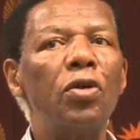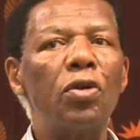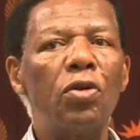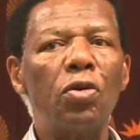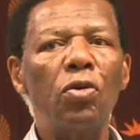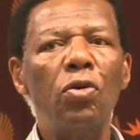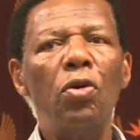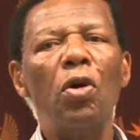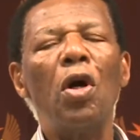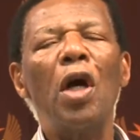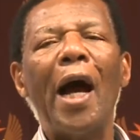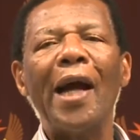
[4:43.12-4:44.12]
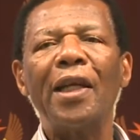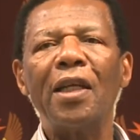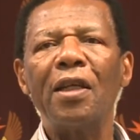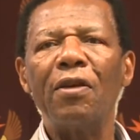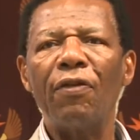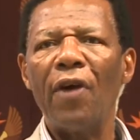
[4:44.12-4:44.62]
to
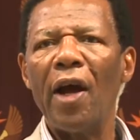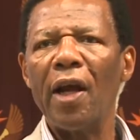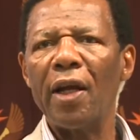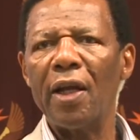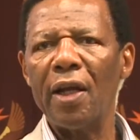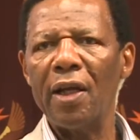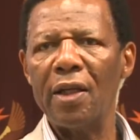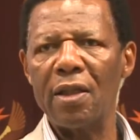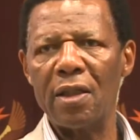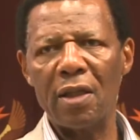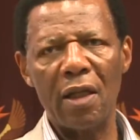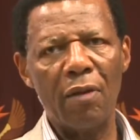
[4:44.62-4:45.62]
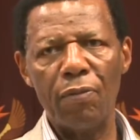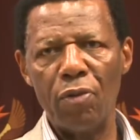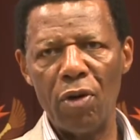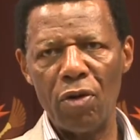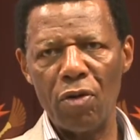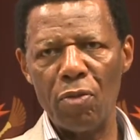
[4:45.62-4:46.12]
identify kids in
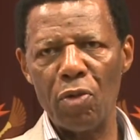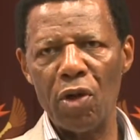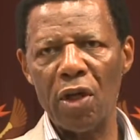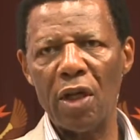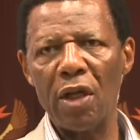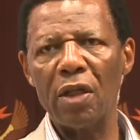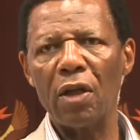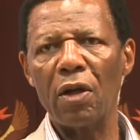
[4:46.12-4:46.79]
poor communities,